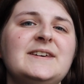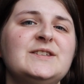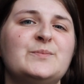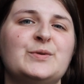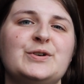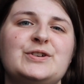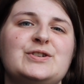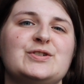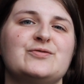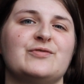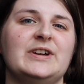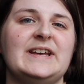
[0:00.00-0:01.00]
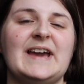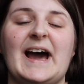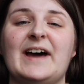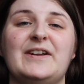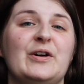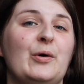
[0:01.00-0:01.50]
this book just really
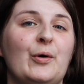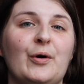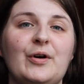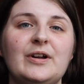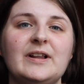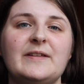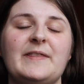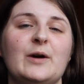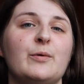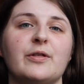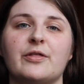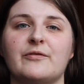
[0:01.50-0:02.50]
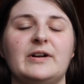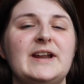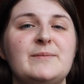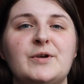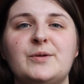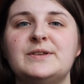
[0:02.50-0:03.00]
had it all. There were
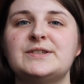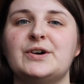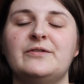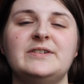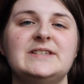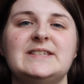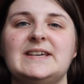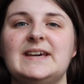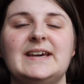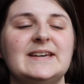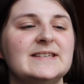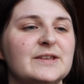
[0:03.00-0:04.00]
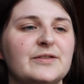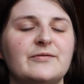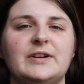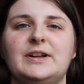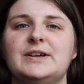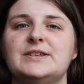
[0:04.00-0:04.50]
thrilling moments. Obviously it is a
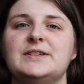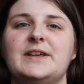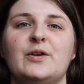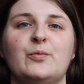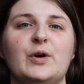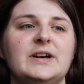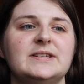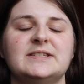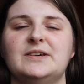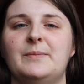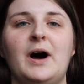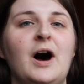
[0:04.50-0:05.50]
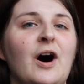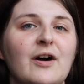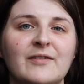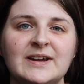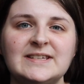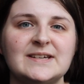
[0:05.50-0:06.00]
thriller, so there were some
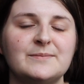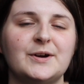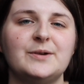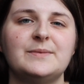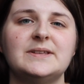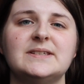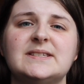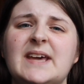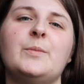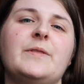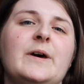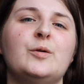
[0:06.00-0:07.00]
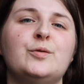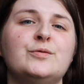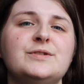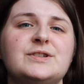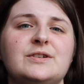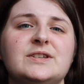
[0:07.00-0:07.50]
heart-racing moments, but
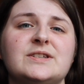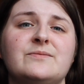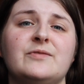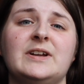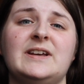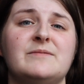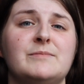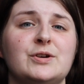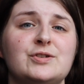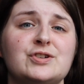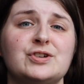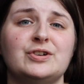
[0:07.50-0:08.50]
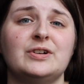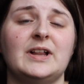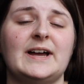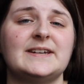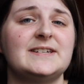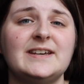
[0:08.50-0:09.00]
also some really emotional
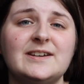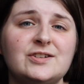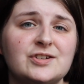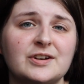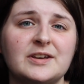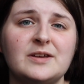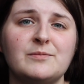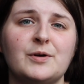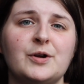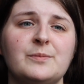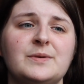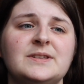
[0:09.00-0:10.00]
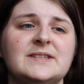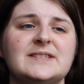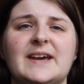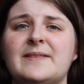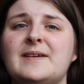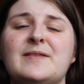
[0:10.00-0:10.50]
and tear-jerking
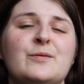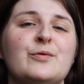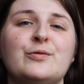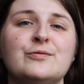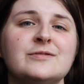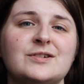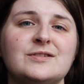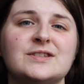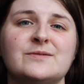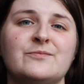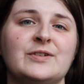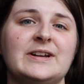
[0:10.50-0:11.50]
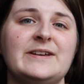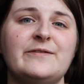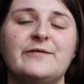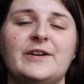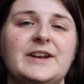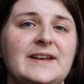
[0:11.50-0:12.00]
moments, and then there were also some really
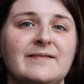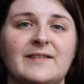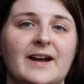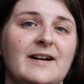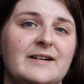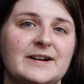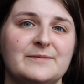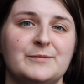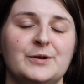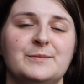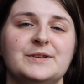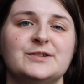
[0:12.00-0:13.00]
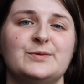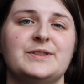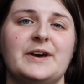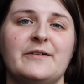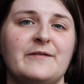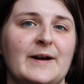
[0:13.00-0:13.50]
funny, light-hearted moments
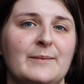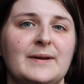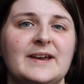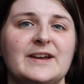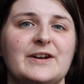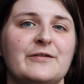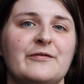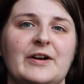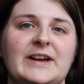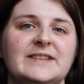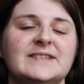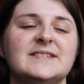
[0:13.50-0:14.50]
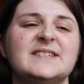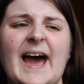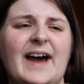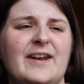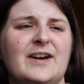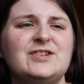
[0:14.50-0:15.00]
with her family and her friends,
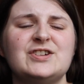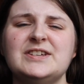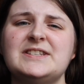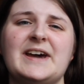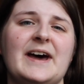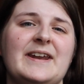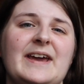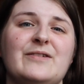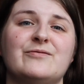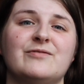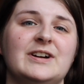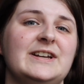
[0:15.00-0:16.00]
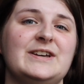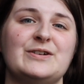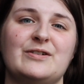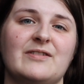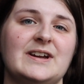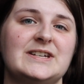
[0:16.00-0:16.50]
and I just had a really
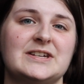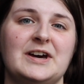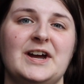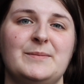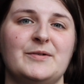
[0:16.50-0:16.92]
great time